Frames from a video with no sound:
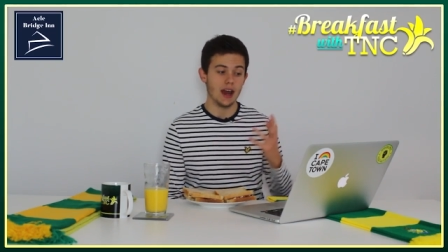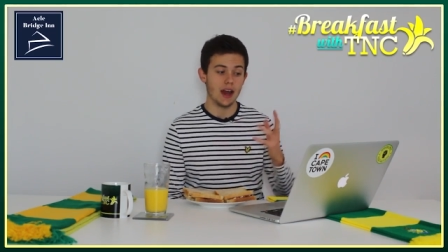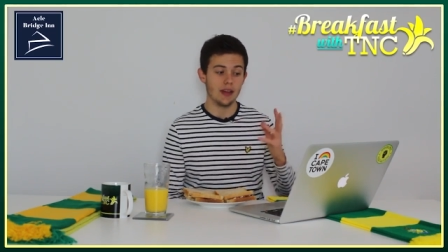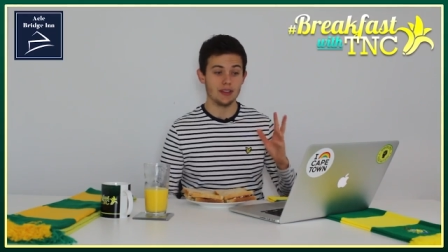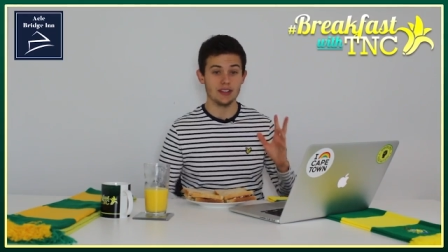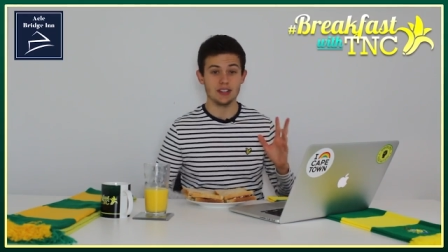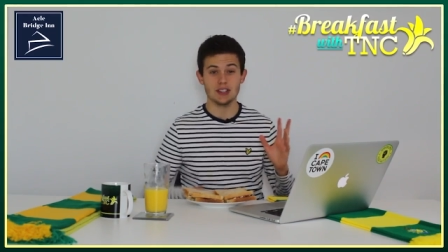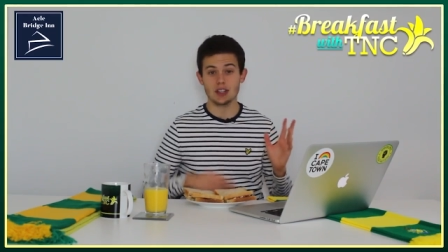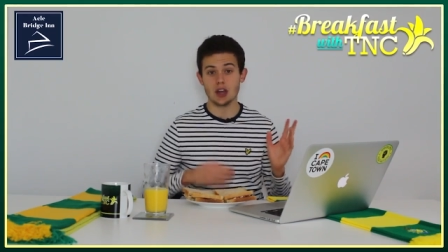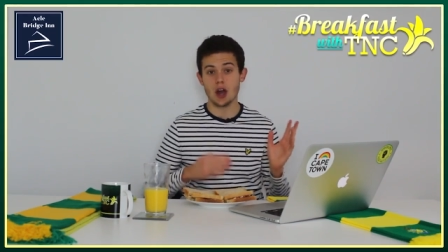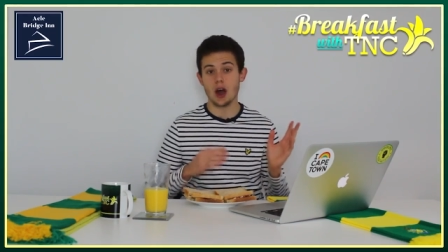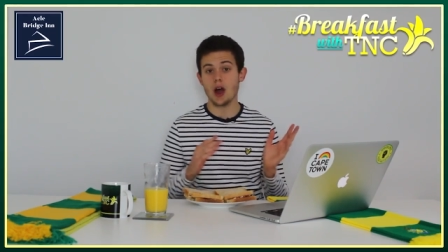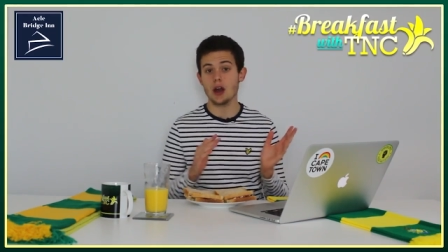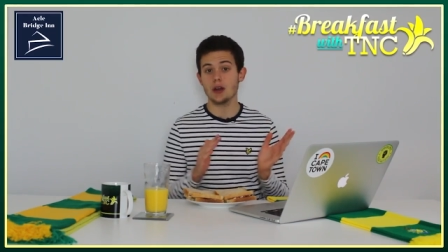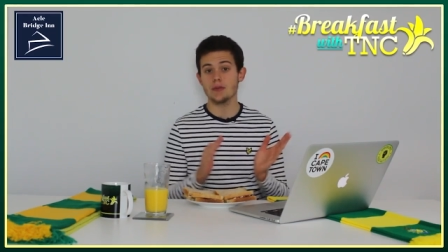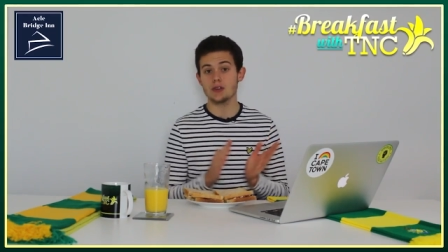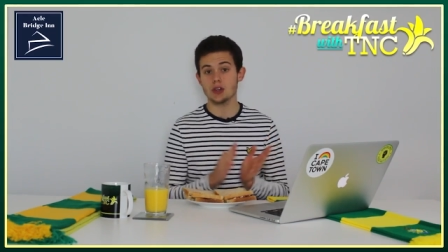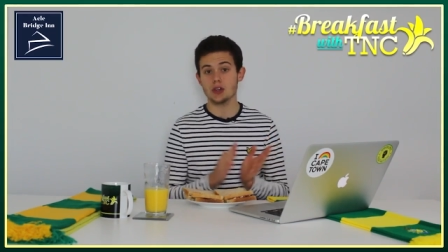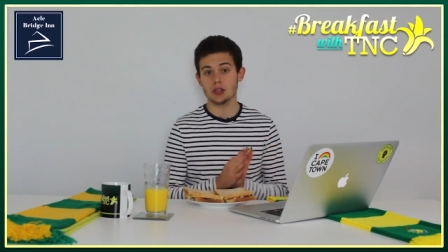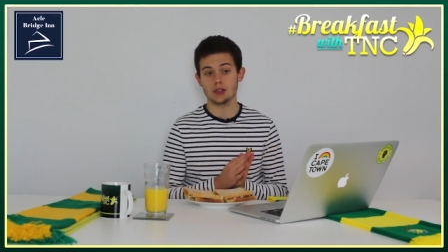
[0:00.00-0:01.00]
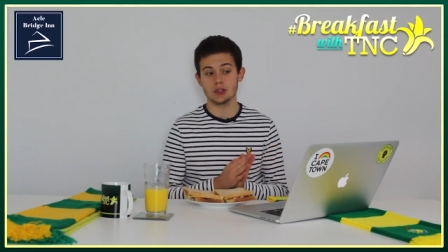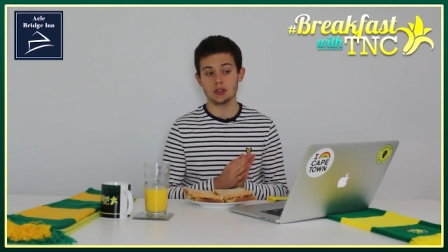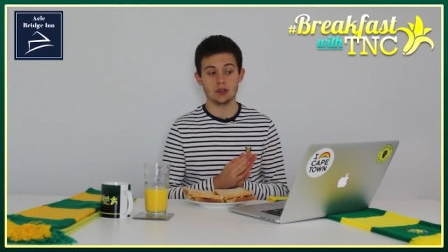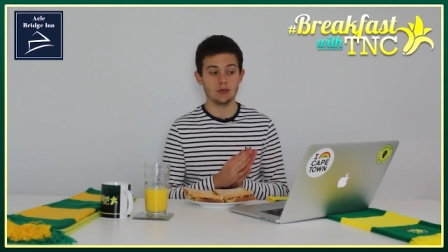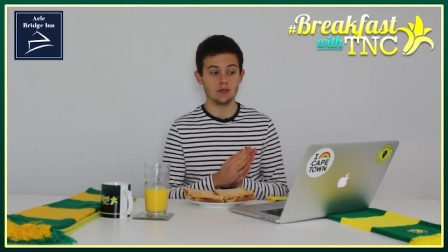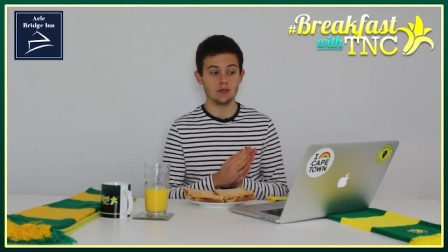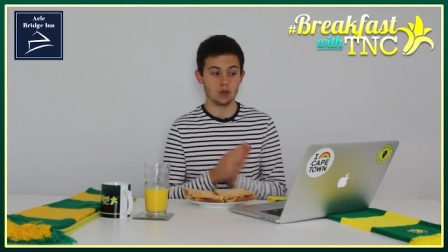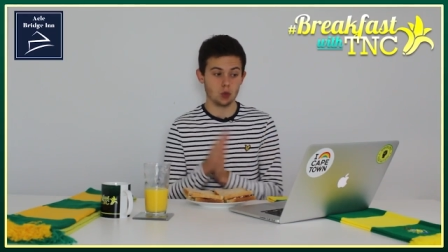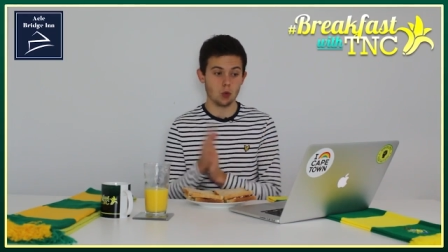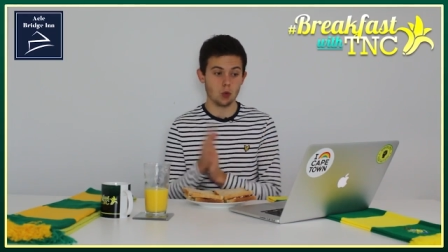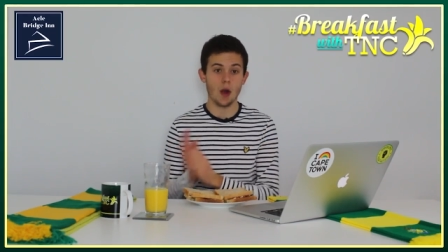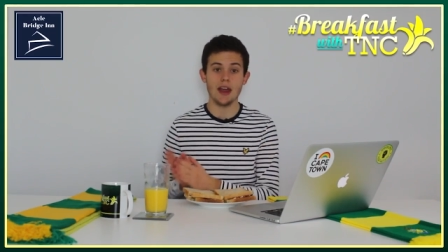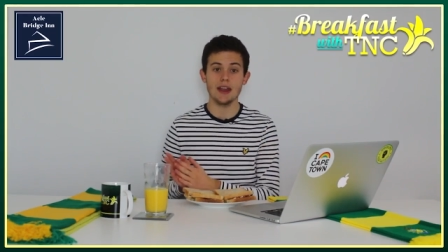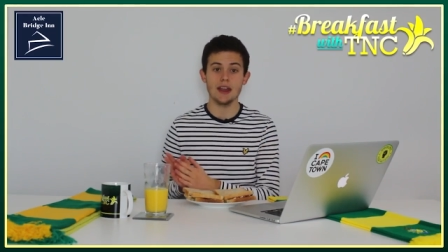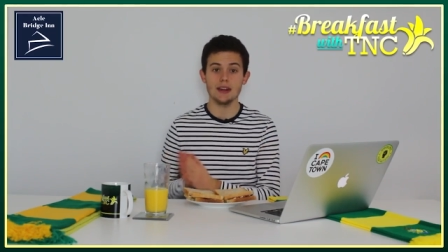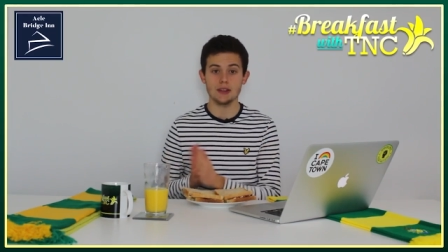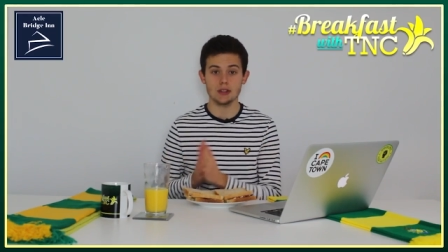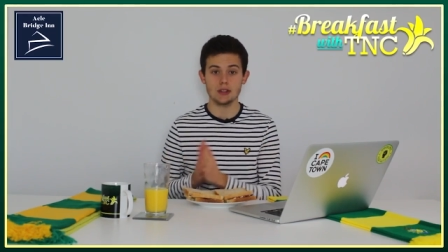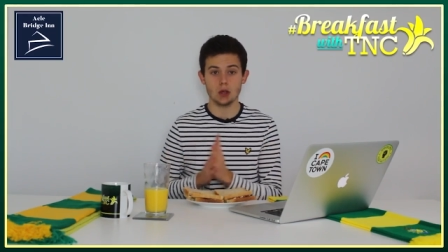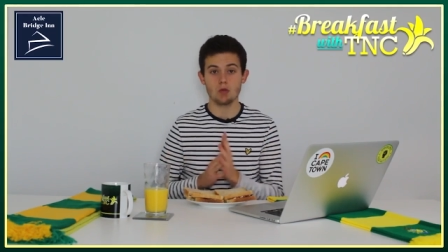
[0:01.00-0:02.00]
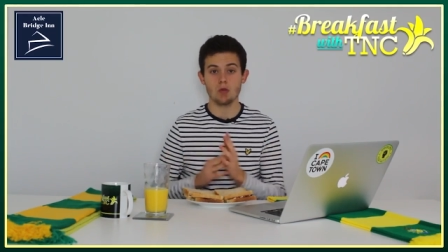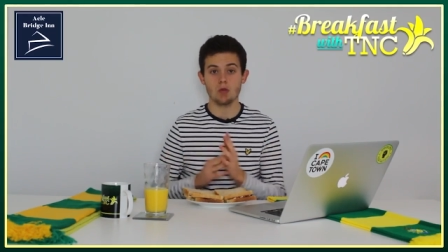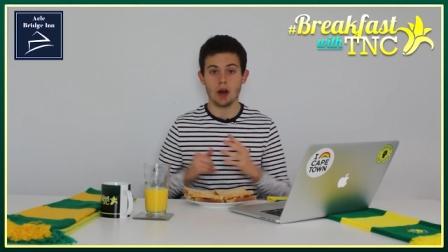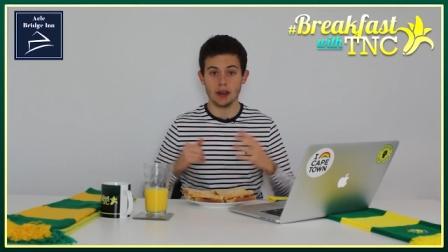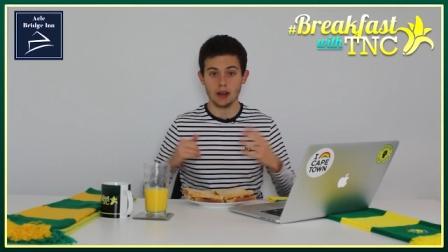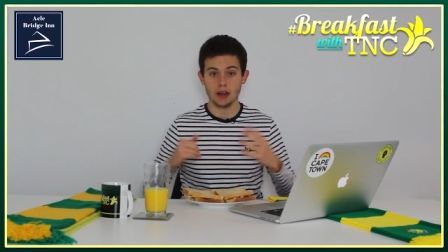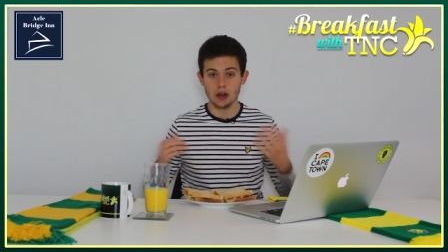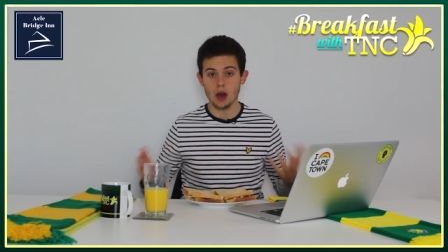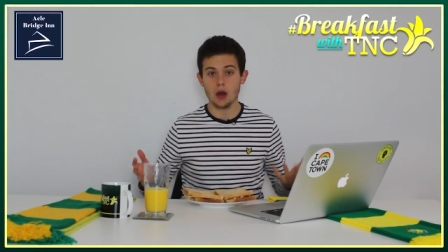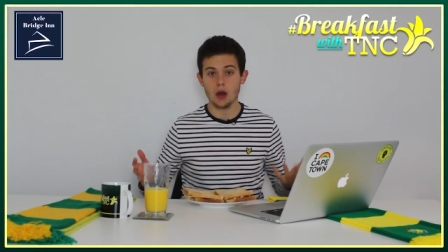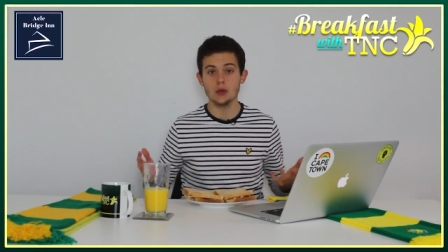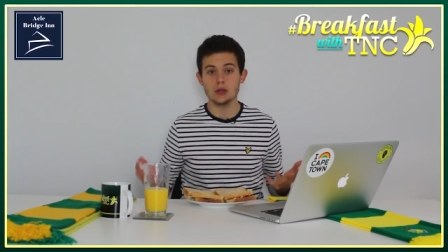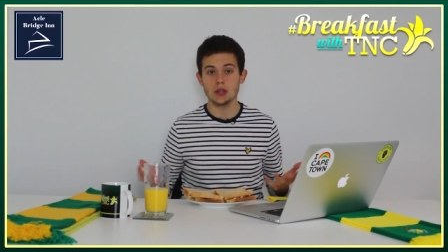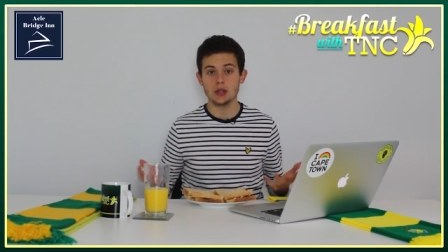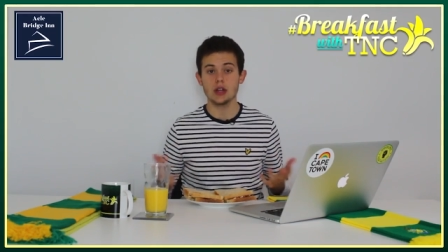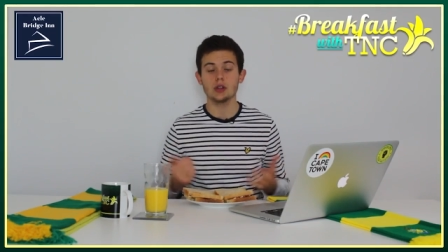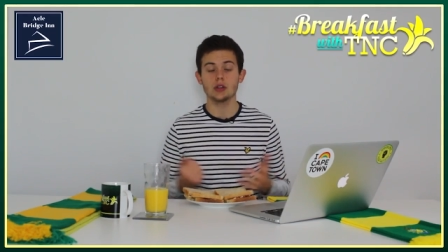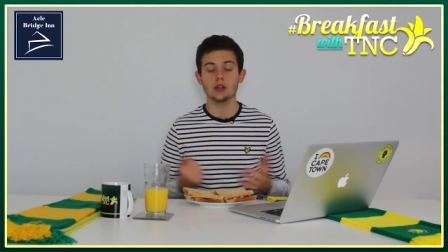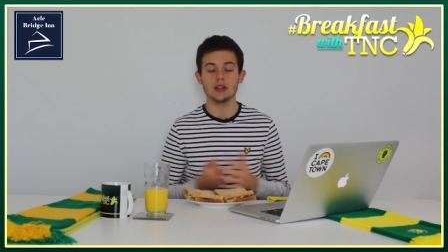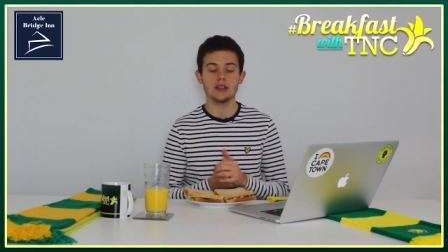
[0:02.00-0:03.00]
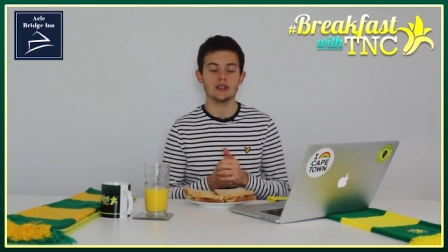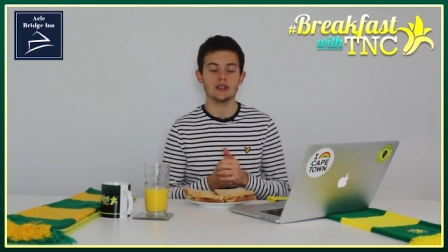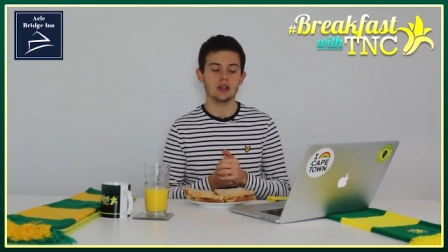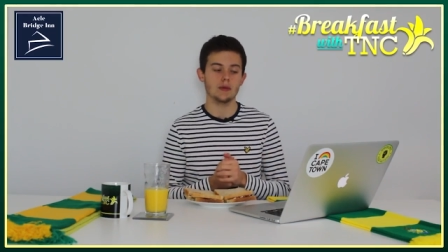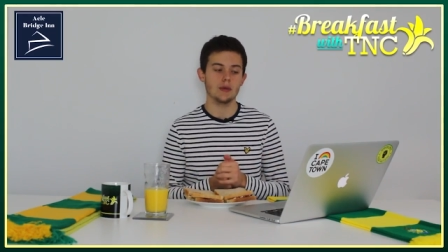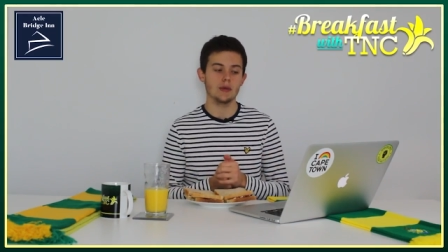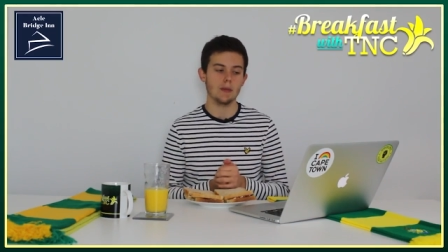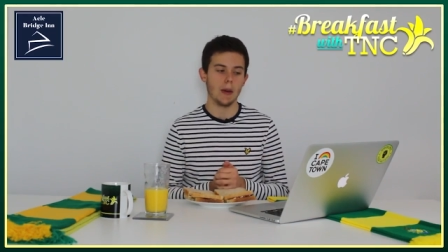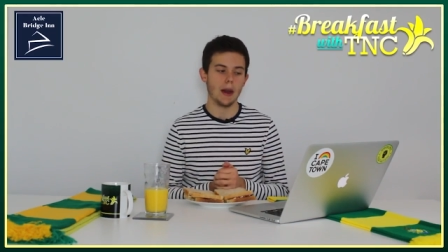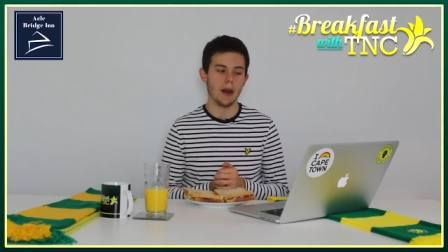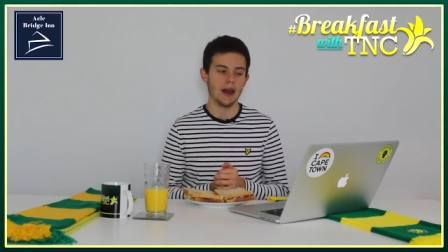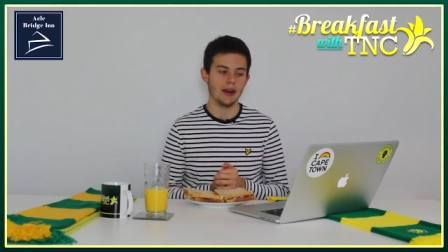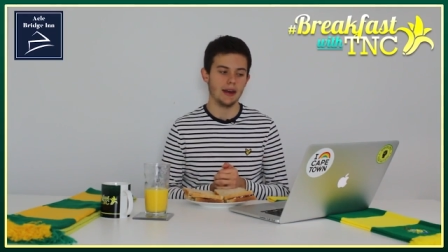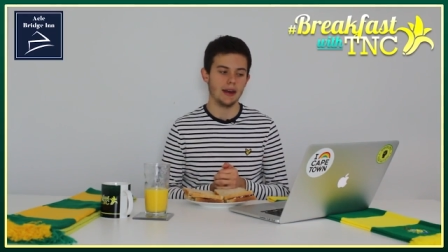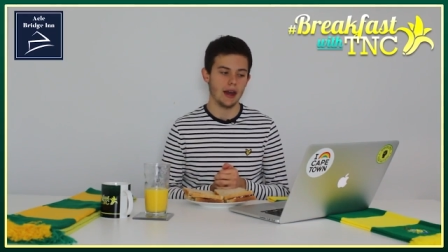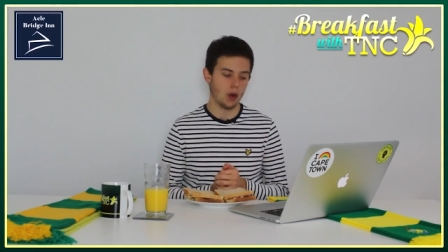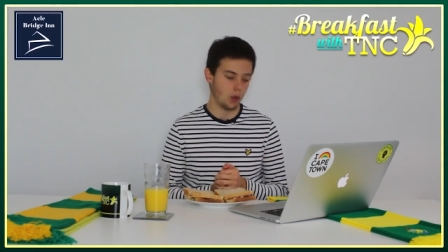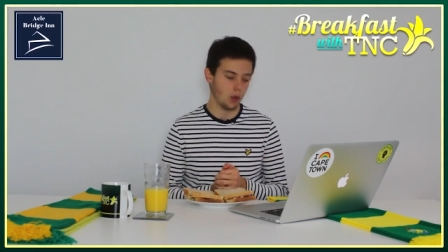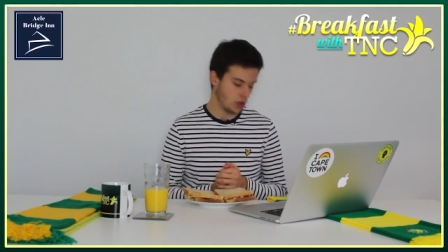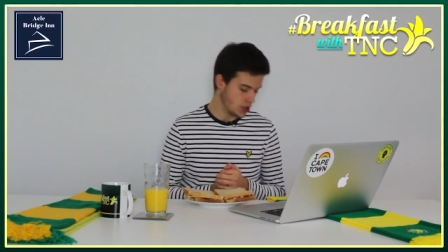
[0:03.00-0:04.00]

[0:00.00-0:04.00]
and this has kind of just swayed it so Ruddy knows that he's going to be playing now,